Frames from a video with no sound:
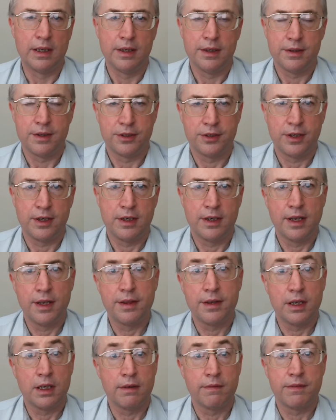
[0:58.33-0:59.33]
to say
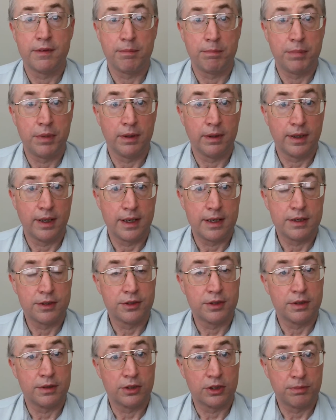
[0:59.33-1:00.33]
nothing of the Bill Gates
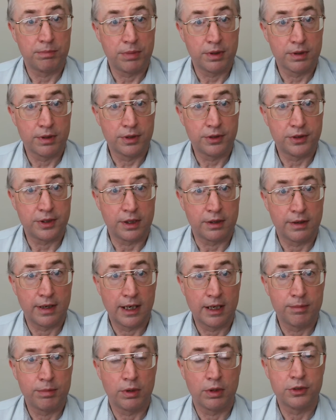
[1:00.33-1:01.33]
conspiracy
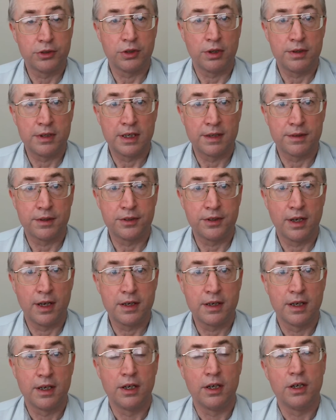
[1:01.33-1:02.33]
crackpots on the other side,
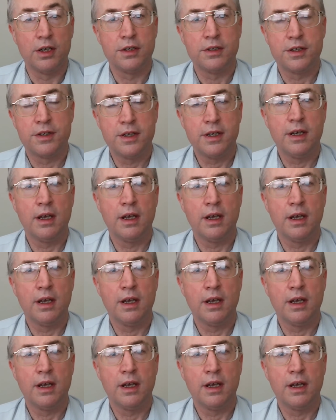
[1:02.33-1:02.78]
to think